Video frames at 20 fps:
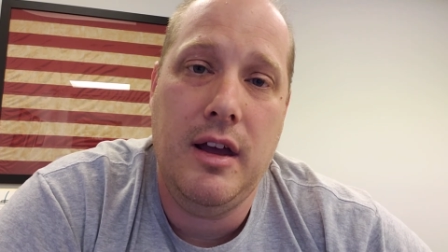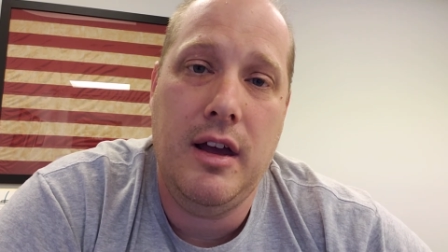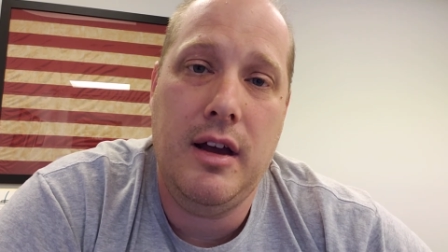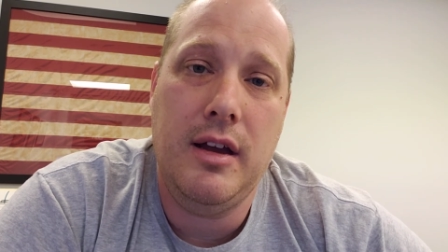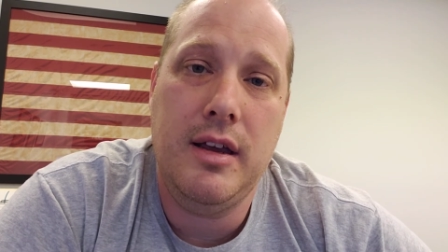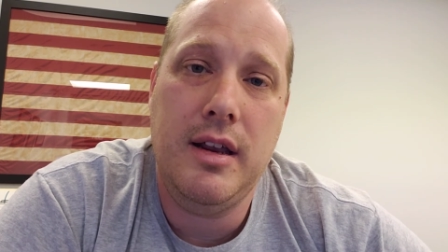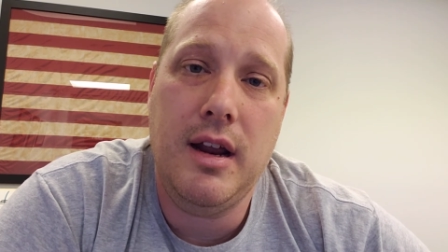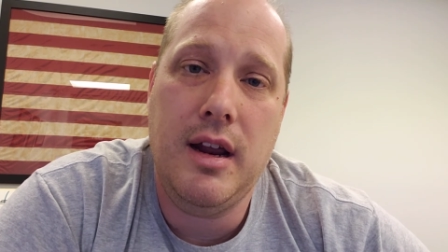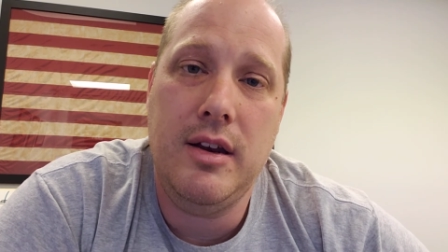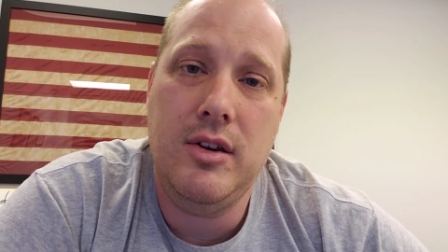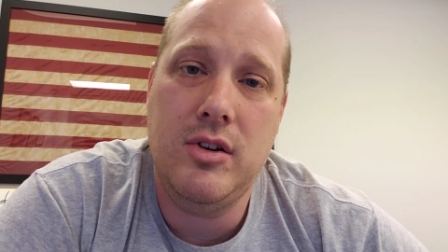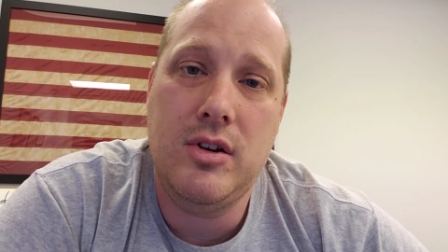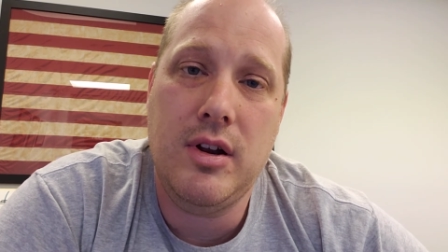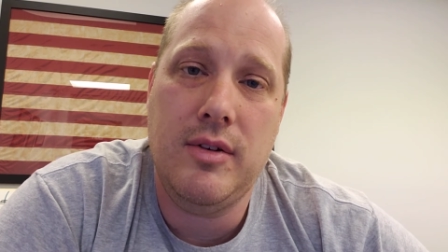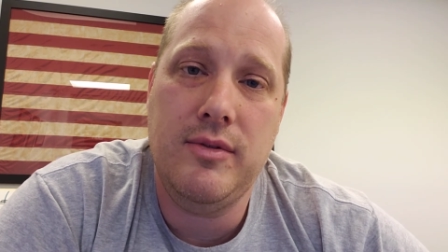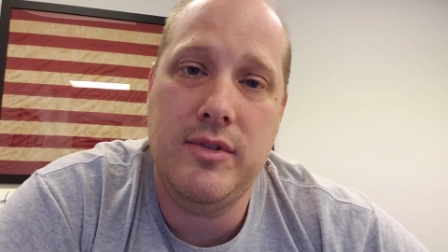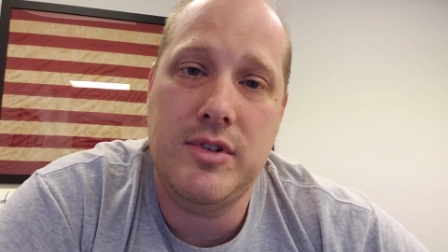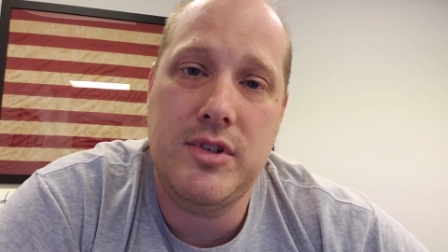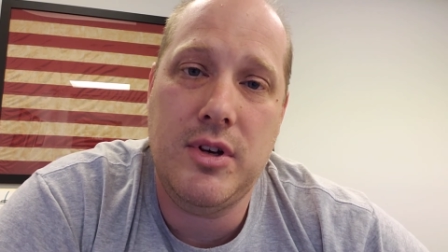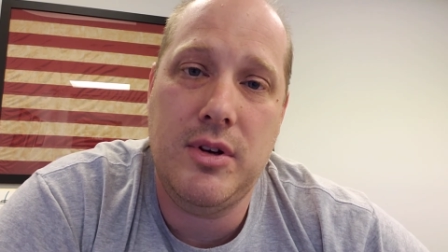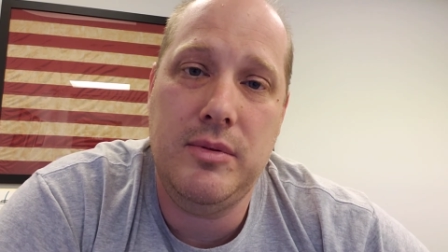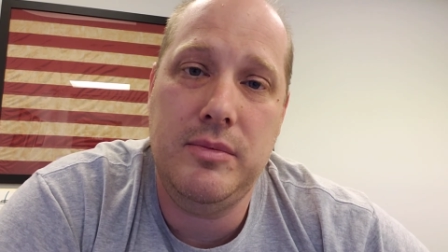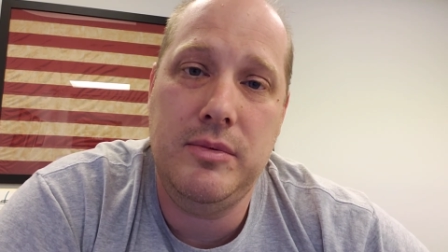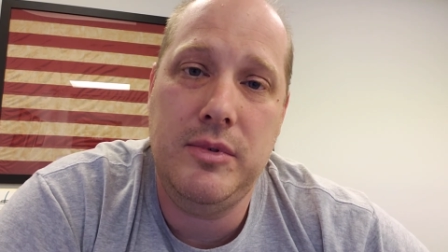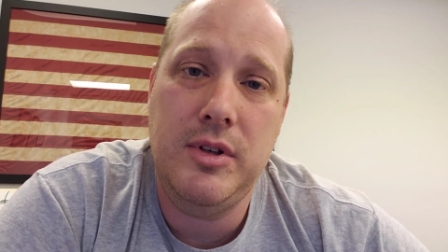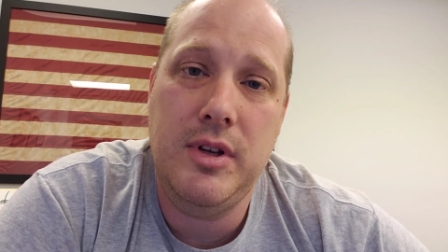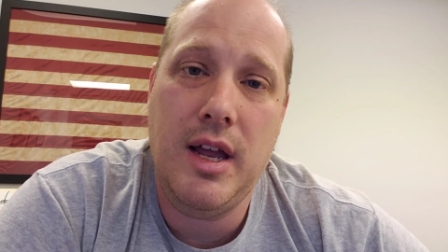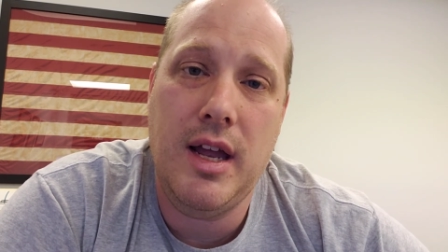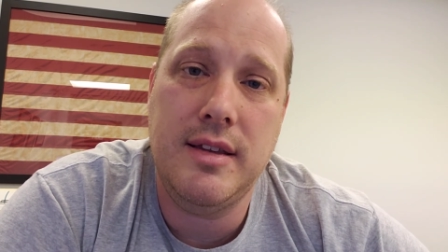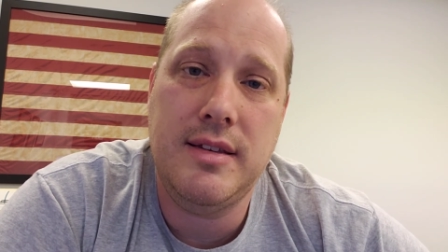Uh, get out of your comfort zone.
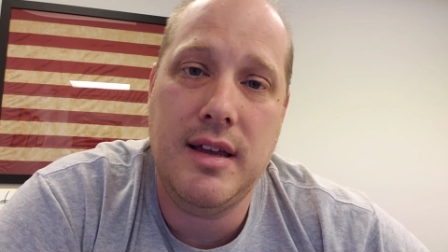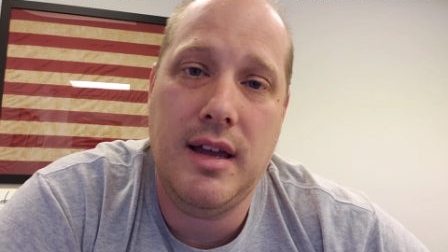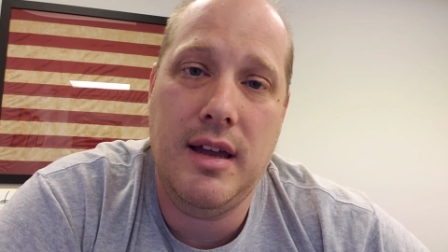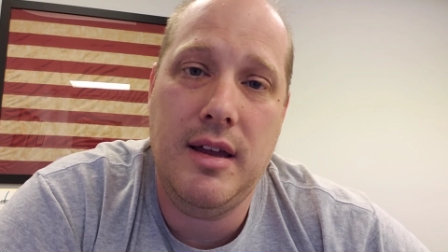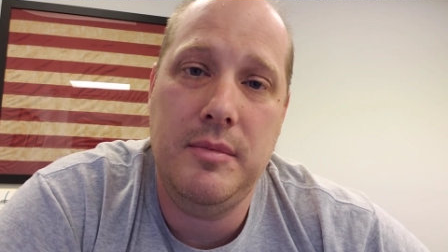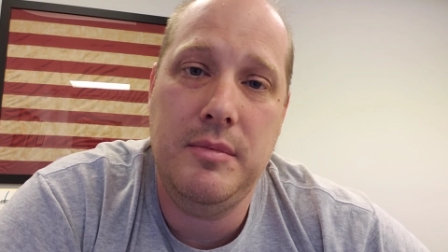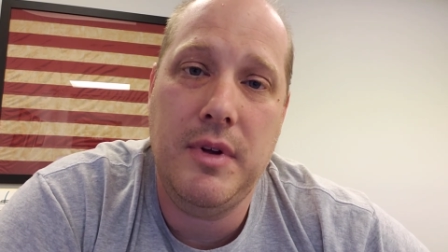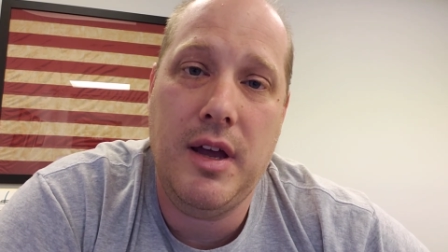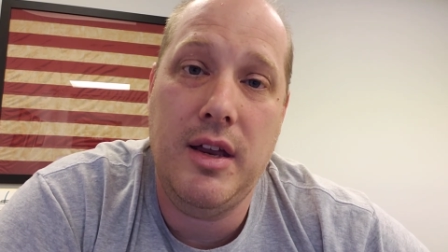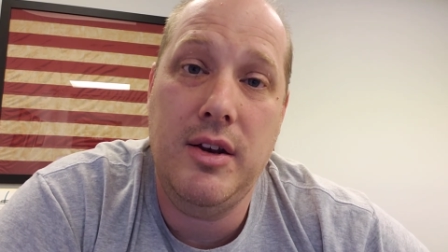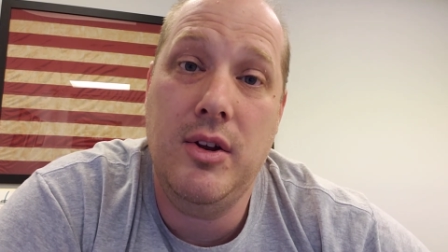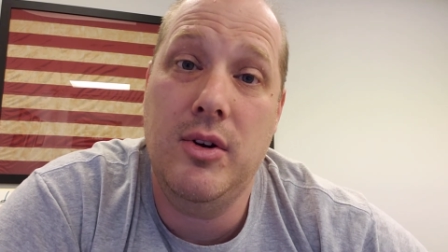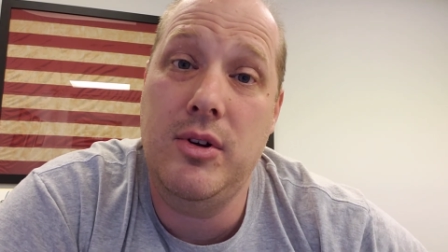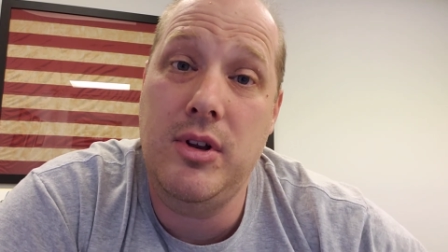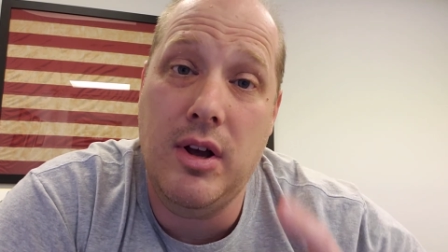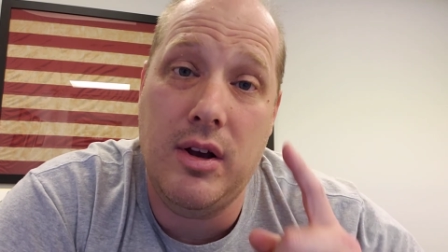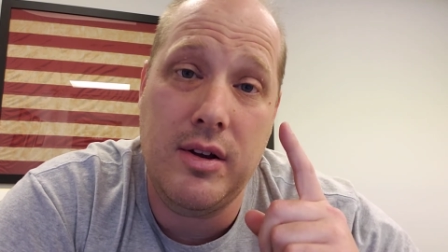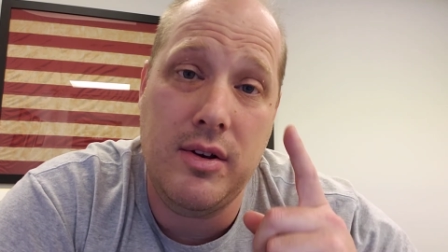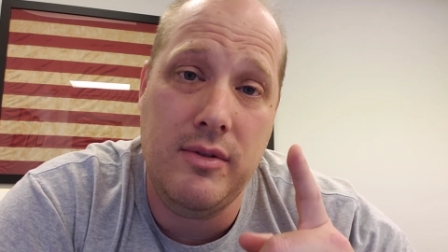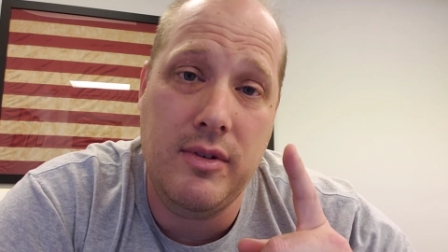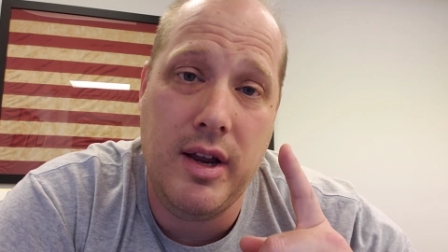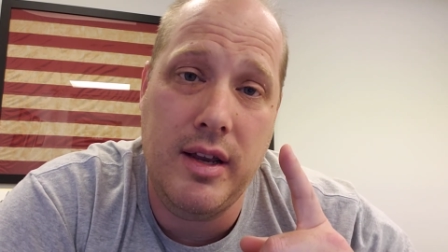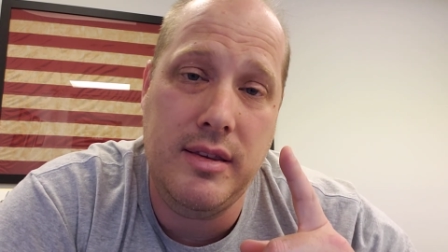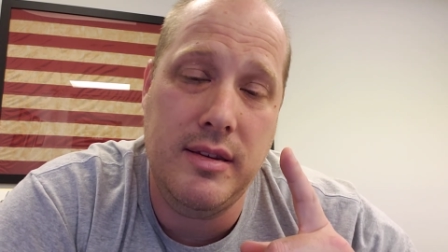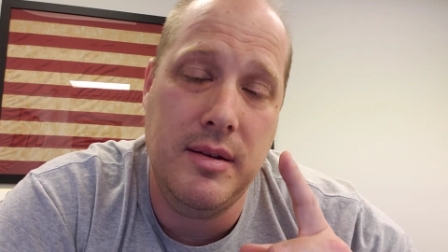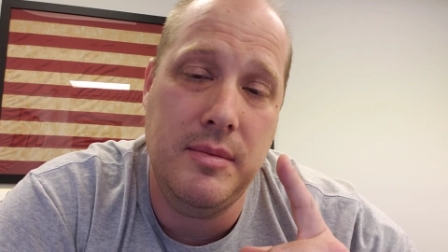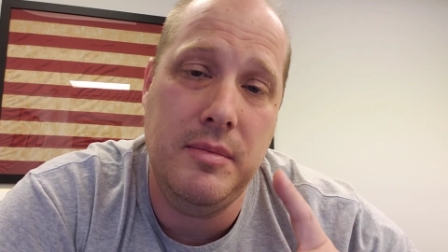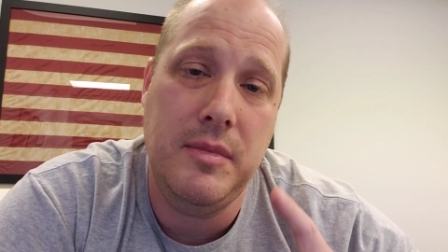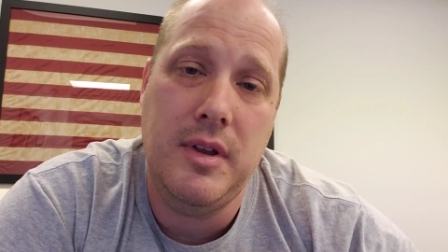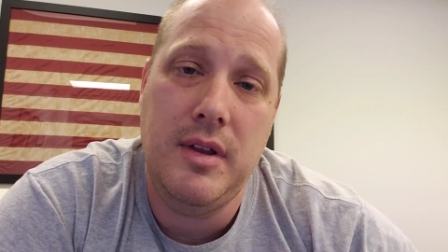You got time. I know y'all can write
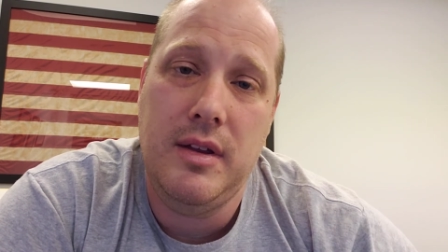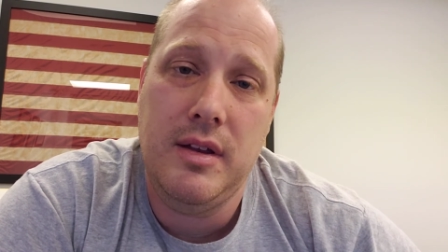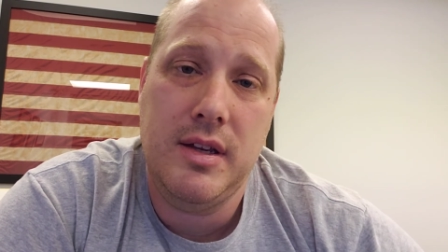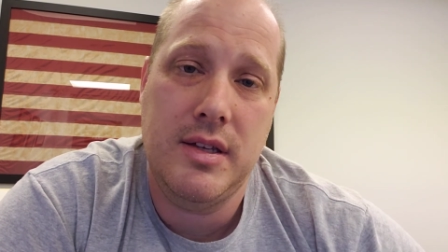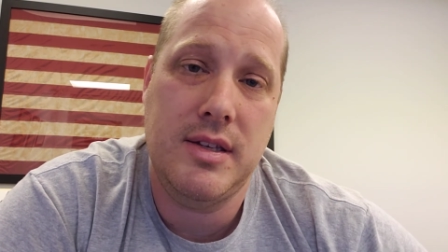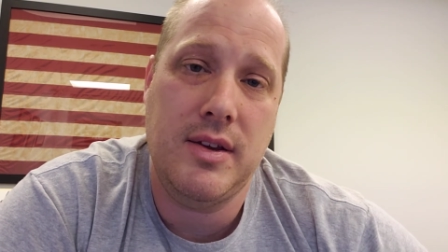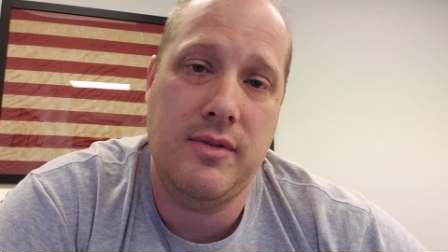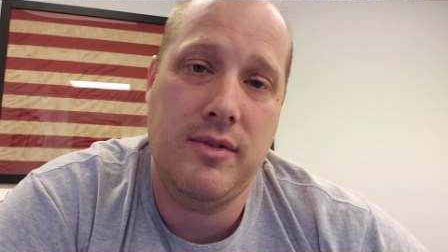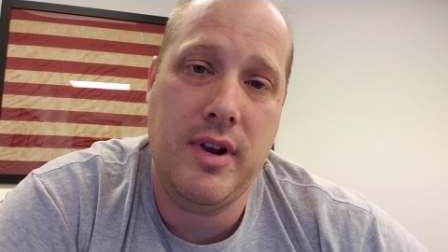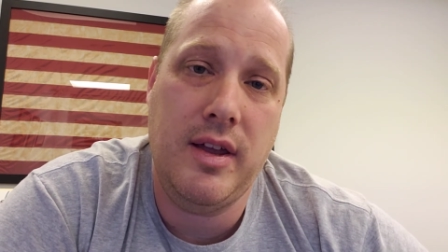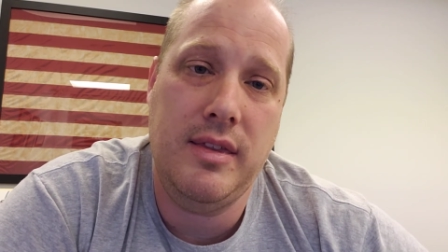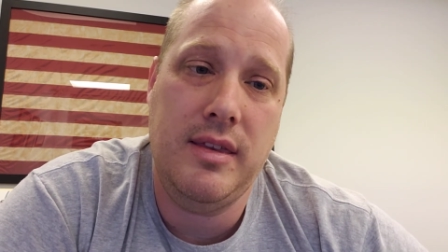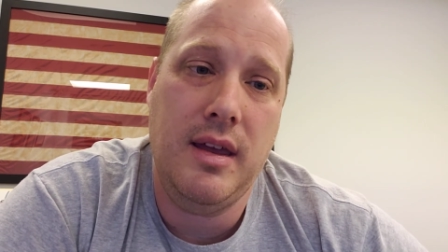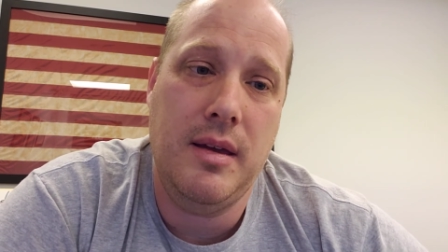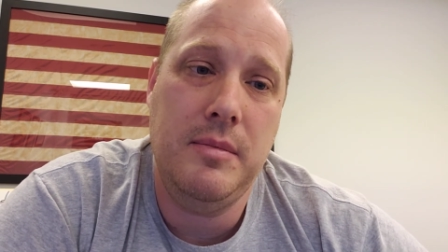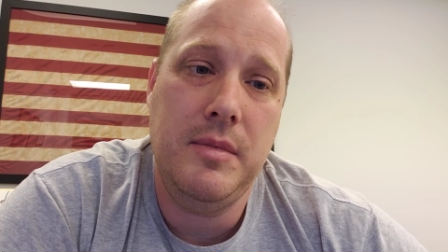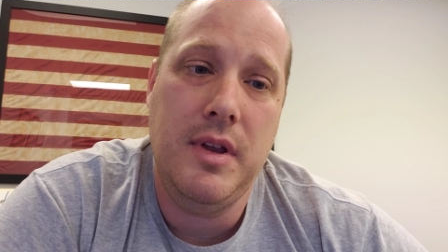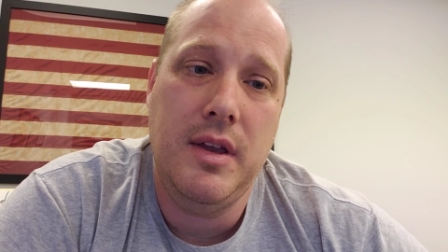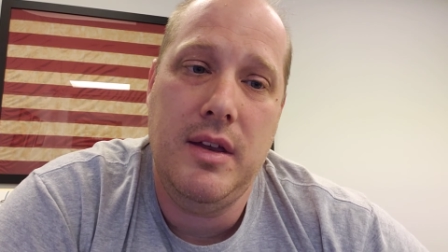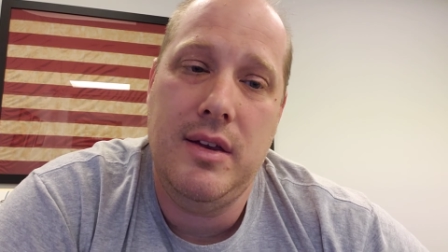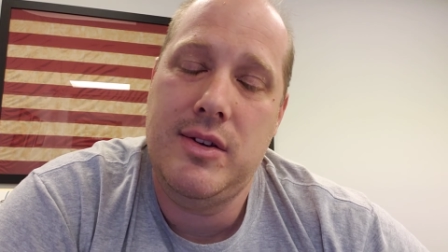them because I've read them.